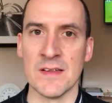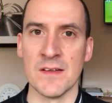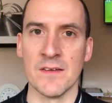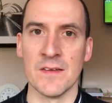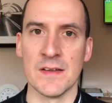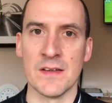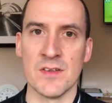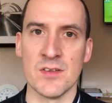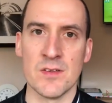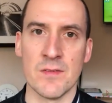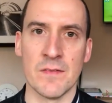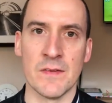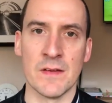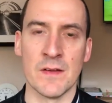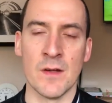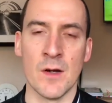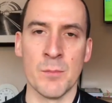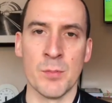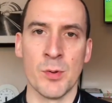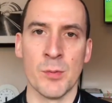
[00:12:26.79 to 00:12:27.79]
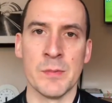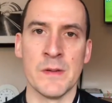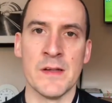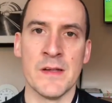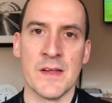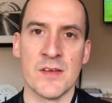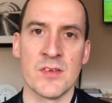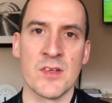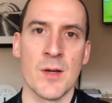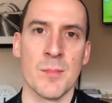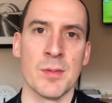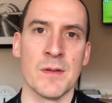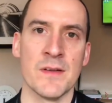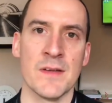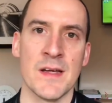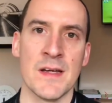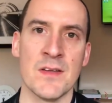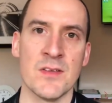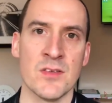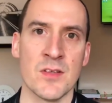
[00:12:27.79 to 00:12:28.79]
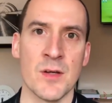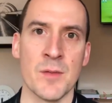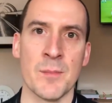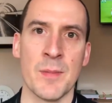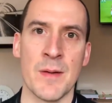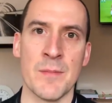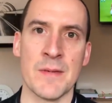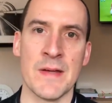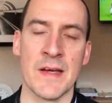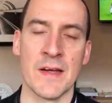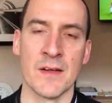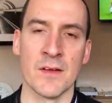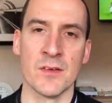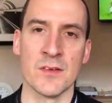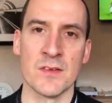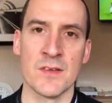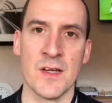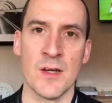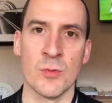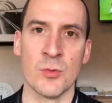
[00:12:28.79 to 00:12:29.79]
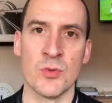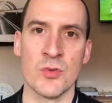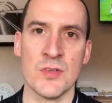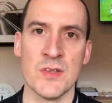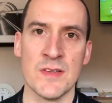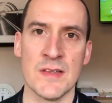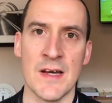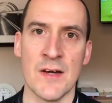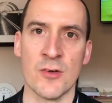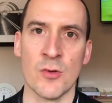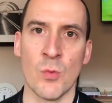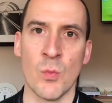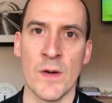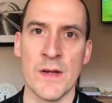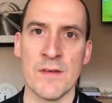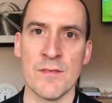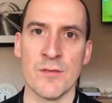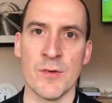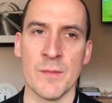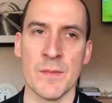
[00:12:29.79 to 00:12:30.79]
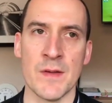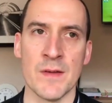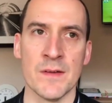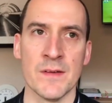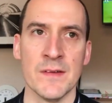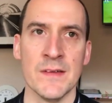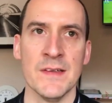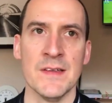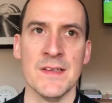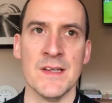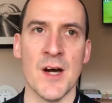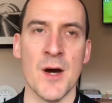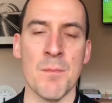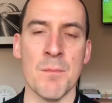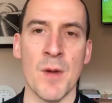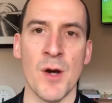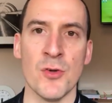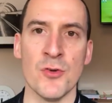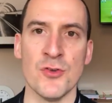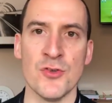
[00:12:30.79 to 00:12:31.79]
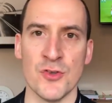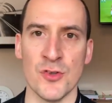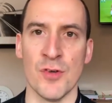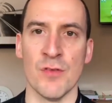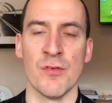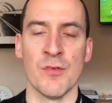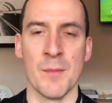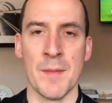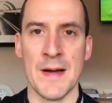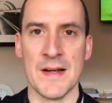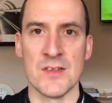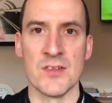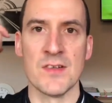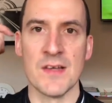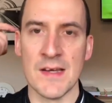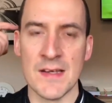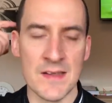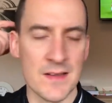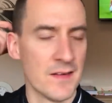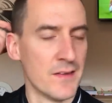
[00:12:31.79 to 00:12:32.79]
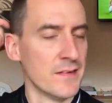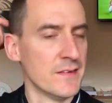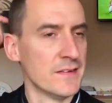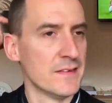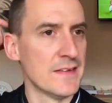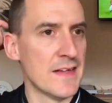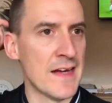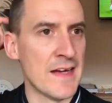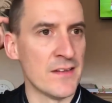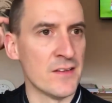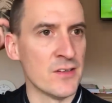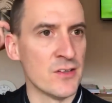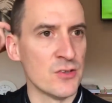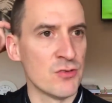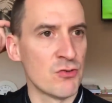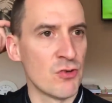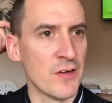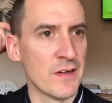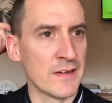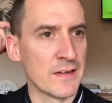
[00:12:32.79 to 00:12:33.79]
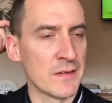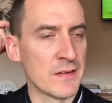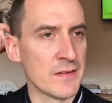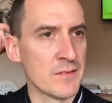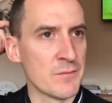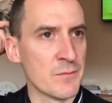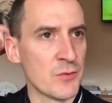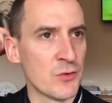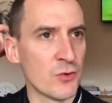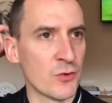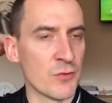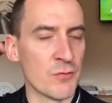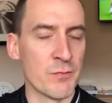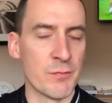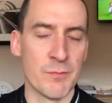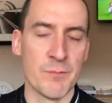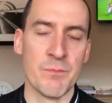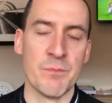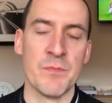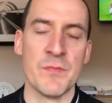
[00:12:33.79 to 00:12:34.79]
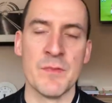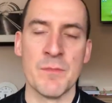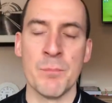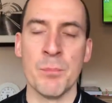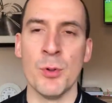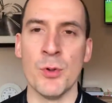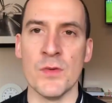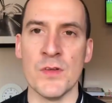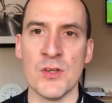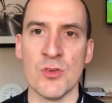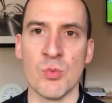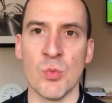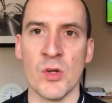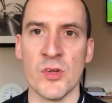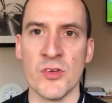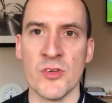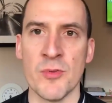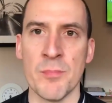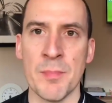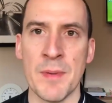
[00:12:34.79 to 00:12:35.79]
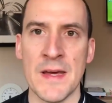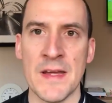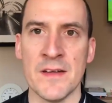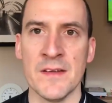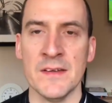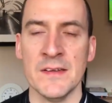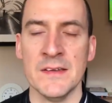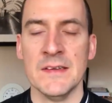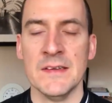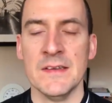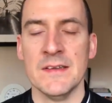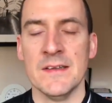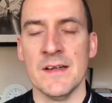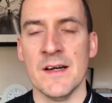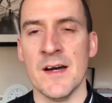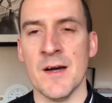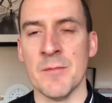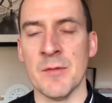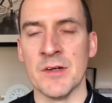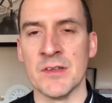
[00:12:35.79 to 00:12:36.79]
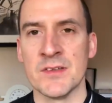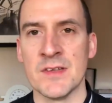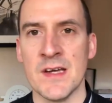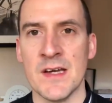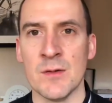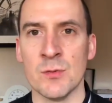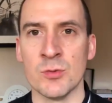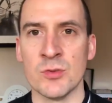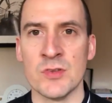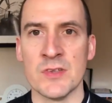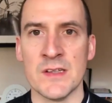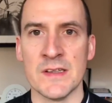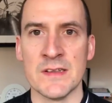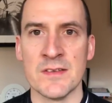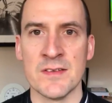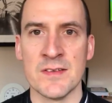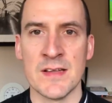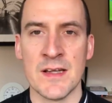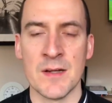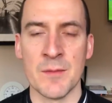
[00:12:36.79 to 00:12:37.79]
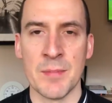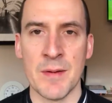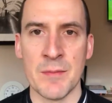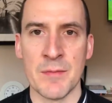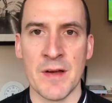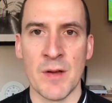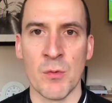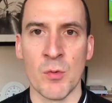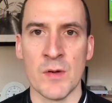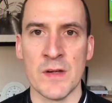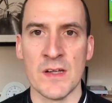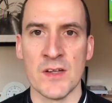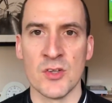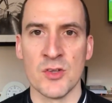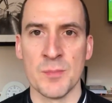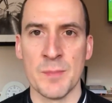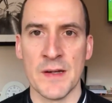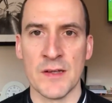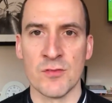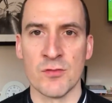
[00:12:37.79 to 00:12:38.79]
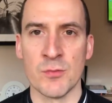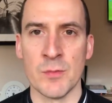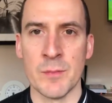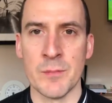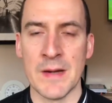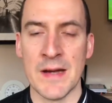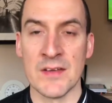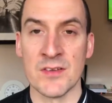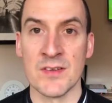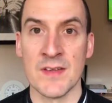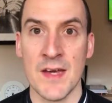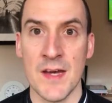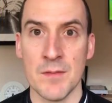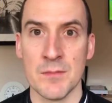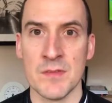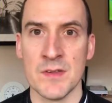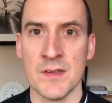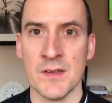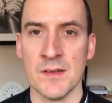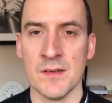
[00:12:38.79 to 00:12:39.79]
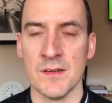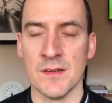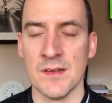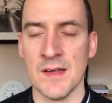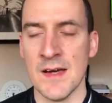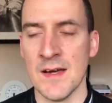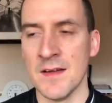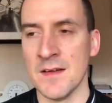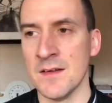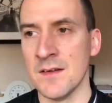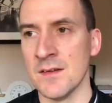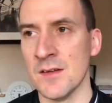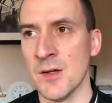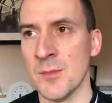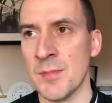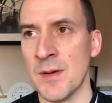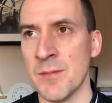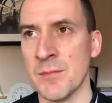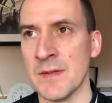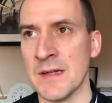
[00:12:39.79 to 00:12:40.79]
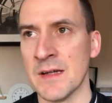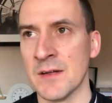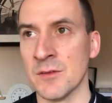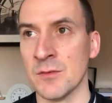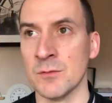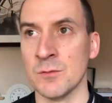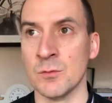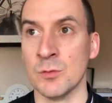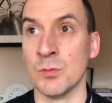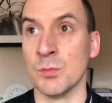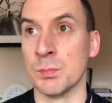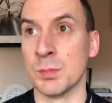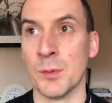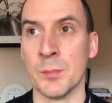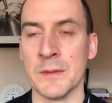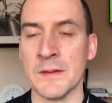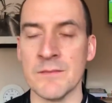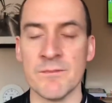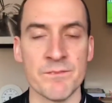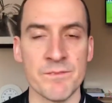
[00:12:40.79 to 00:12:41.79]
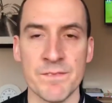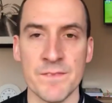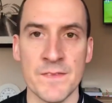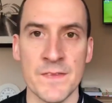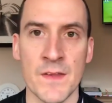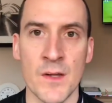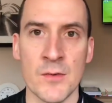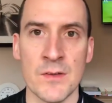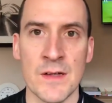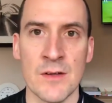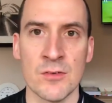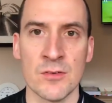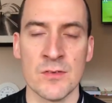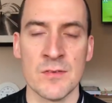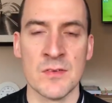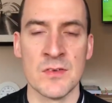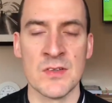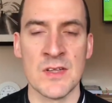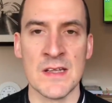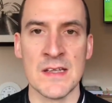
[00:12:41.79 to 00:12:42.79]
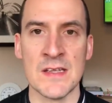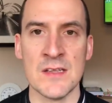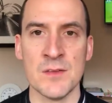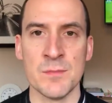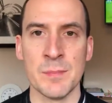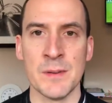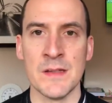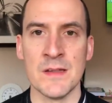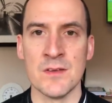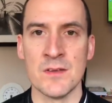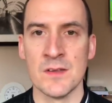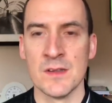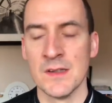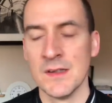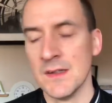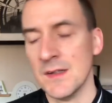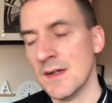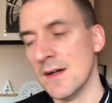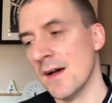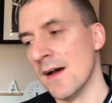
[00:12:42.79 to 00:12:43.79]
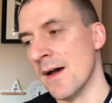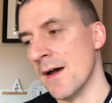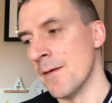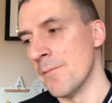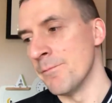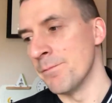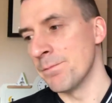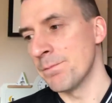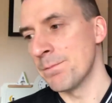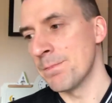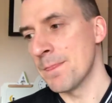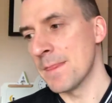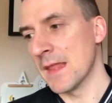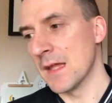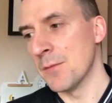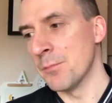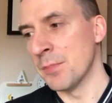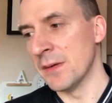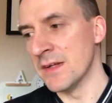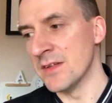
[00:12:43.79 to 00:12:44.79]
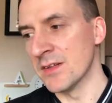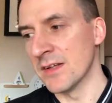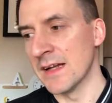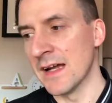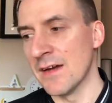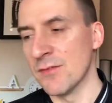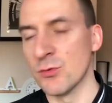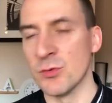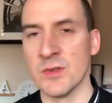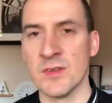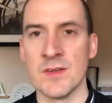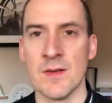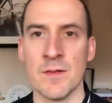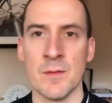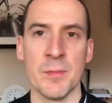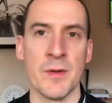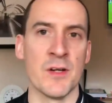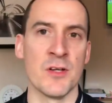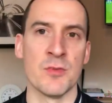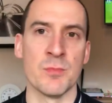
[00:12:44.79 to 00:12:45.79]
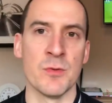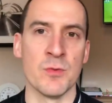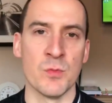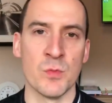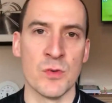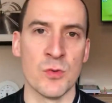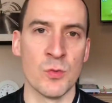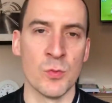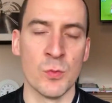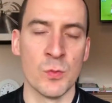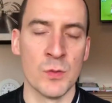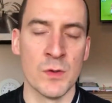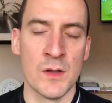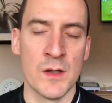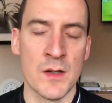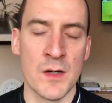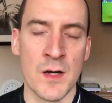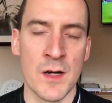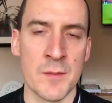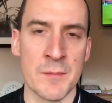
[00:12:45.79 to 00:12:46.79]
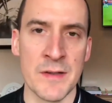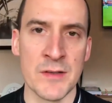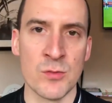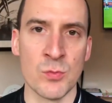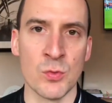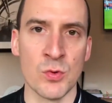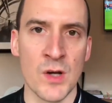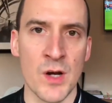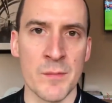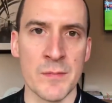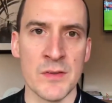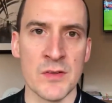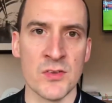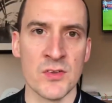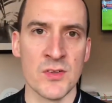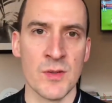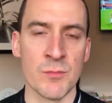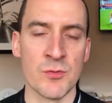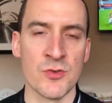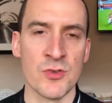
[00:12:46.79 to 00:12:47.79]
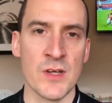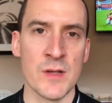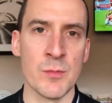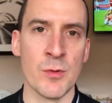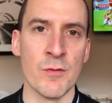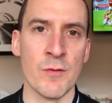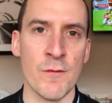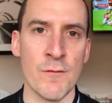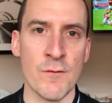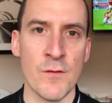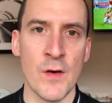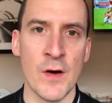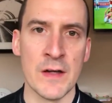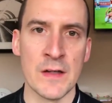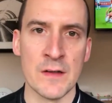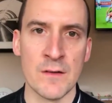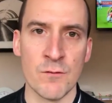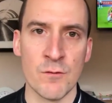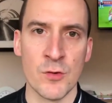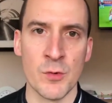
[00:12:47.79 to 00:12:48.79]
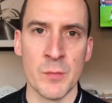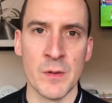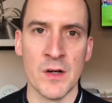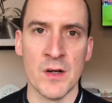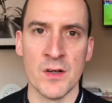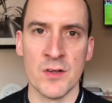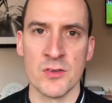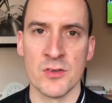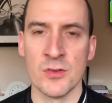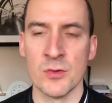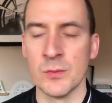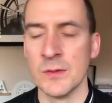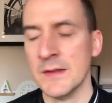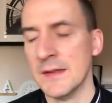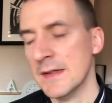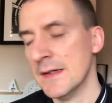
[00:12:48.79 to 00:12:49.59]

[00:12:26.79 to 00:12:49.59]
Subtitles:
I think it's something that probably the next couple of days that Aubameyang and Arteta will sit down away from the emotion of a match day and try and sort of put this one to bed. Arteta will certainly say Aubameyang what he expects from him as captain, and Aubameyang will probably, no doubt, say his piece. But he's going to have to accept the punishment, which I imagine will come as some shape of a fine from Arsenal.